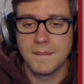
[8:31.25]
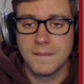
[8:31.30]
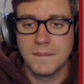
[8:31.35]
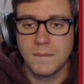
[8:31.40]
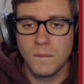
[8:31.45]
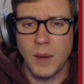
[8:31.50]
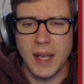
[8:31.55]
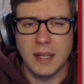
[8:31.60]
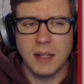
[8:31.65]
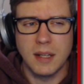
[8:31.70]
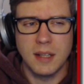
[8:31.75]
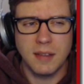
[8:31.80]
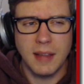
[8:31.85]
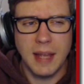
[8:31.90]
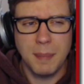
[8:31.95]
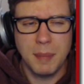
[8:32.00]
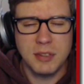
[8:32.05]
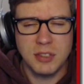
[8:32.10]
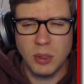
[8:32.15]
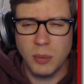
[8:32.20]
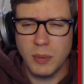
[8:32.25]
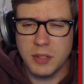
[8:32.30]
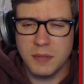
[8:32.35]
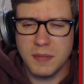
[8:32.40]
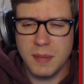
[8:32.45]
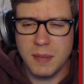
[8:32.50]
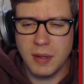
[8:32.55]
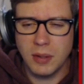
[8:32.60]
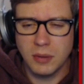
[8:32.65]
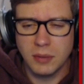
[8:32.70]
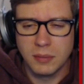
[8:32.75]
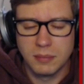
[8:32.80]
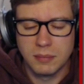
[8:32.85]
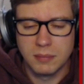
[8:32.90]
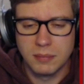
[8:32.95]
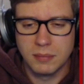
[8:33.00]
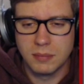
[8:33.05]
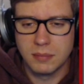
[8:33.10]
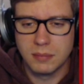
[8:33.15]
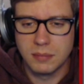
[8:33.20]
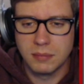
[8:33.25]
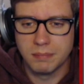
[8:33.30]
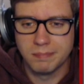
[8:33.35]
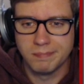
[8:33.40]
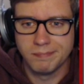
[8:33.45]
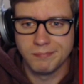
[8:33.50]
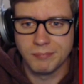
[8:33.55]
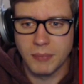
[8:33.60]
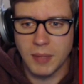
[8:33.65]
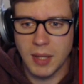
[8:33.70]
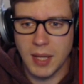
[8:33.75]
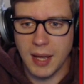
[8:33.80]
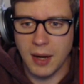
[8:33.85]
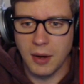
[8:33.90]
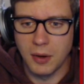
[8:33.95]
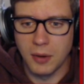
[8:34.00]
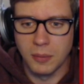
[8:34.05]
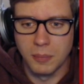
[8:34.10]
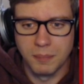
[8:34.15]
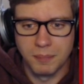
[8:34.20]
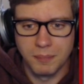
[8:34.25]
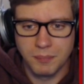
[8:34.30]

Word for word: Wait, is Lapras always female? Yeah, I don't know.